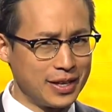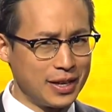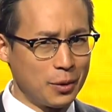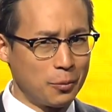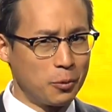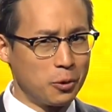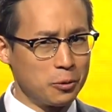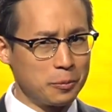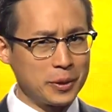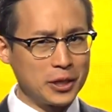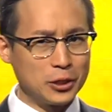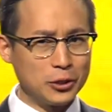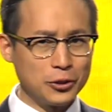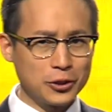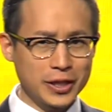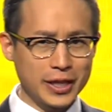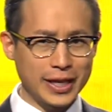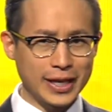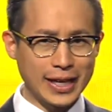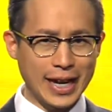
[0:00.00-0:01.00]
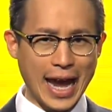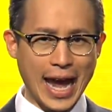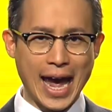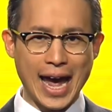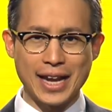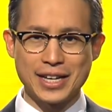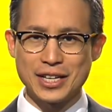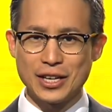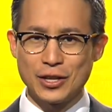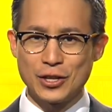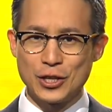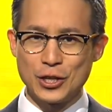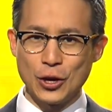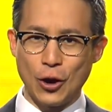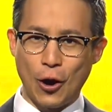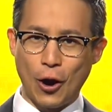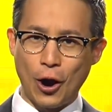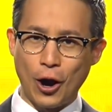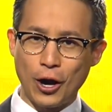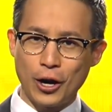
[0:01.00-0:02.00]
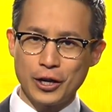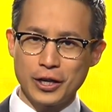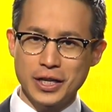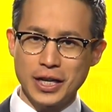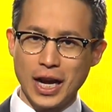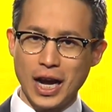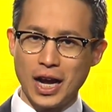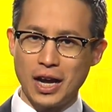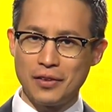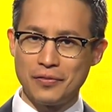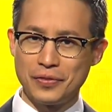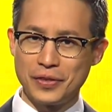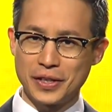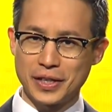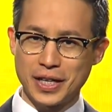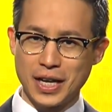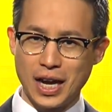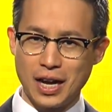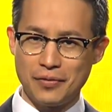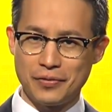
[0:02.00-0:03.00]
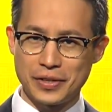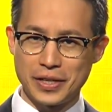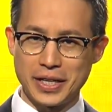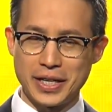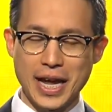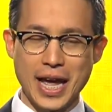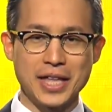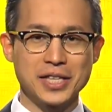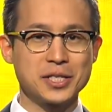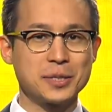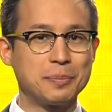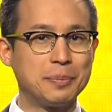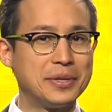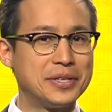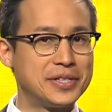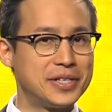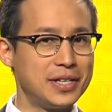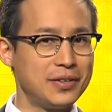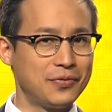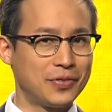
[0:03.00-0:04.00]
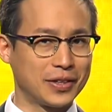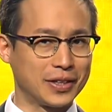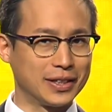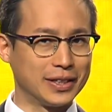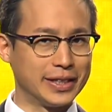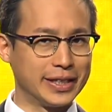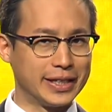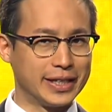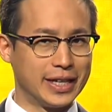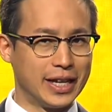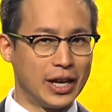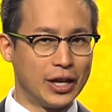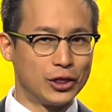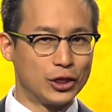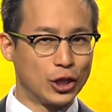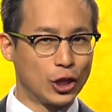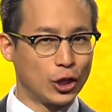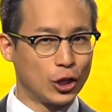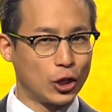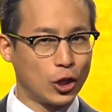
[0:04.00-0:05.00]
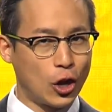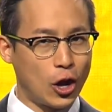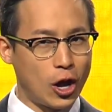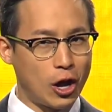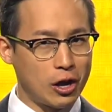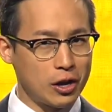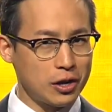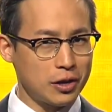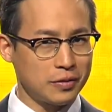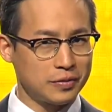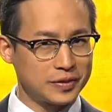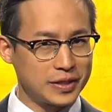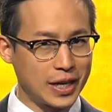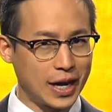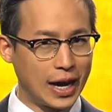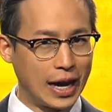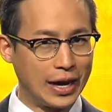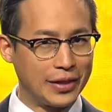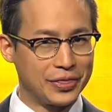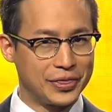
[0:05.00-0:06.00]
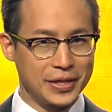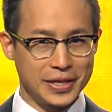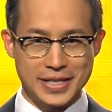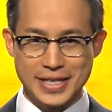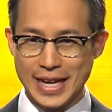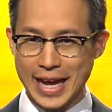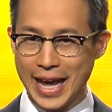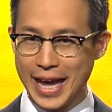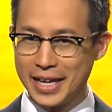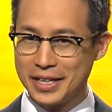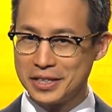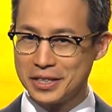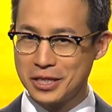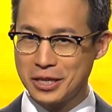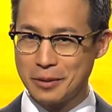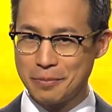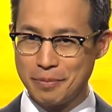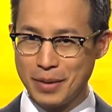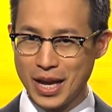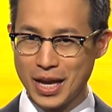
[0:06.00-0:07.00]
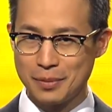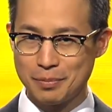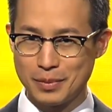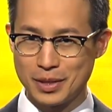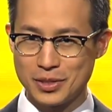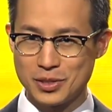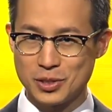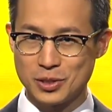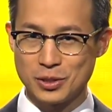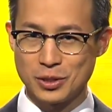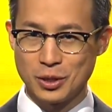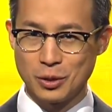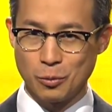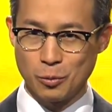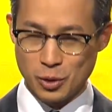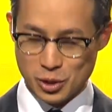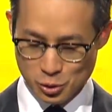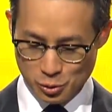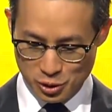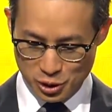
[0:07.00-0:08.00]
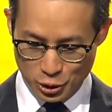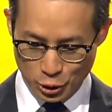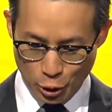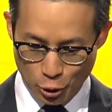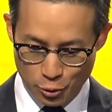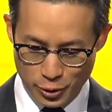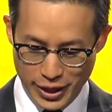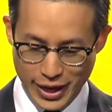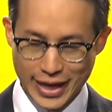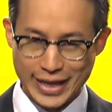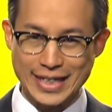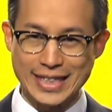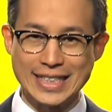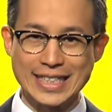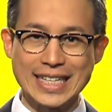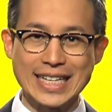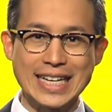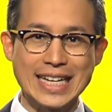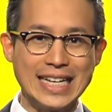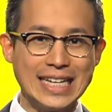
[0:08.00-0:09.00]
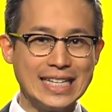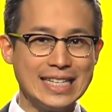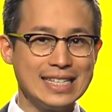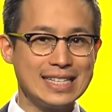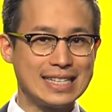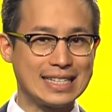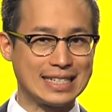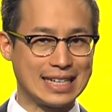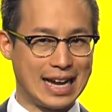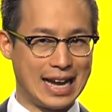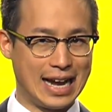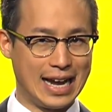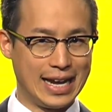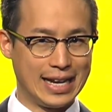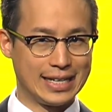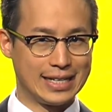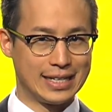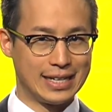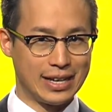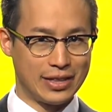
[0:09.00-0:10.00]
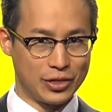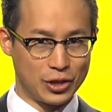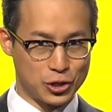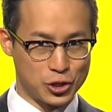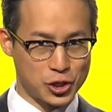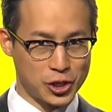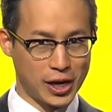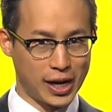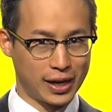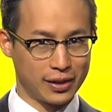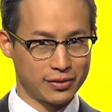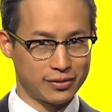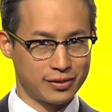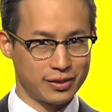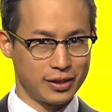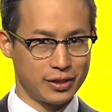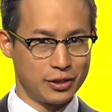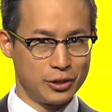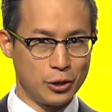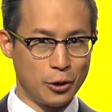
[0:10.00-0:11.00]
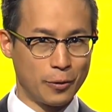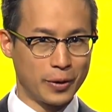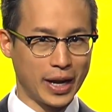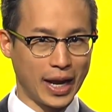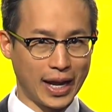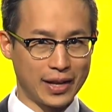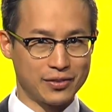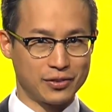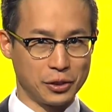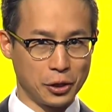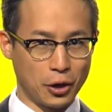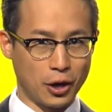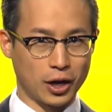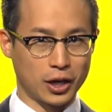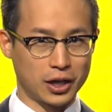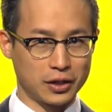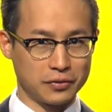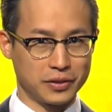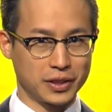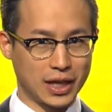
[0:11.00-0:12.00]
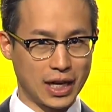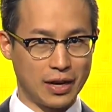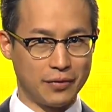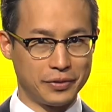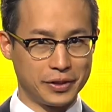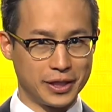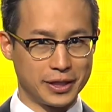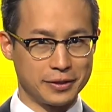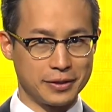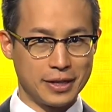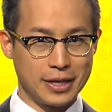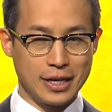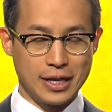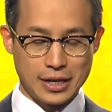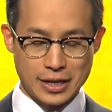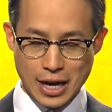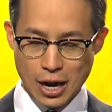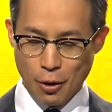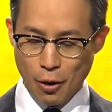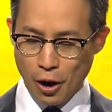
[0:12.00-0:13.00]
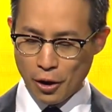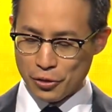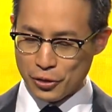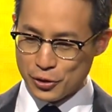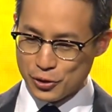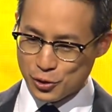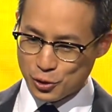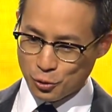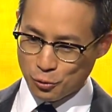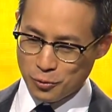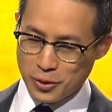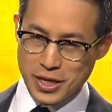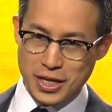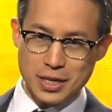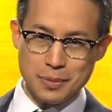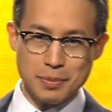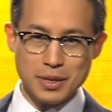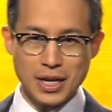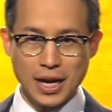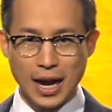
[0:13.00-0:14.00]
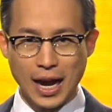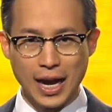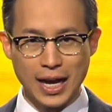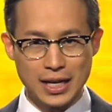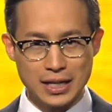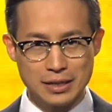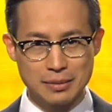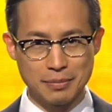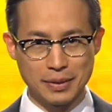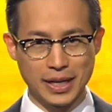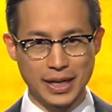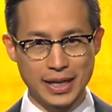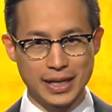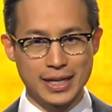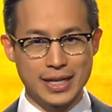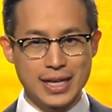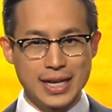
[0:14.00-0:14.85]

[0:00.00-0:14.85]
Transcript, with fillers: we'll be looking at the Ark of the Covenant and specifically the law of God, the Ten Commandments, which was located inside the chest, known as the Ark of the Covenant. Now, on the screen behind me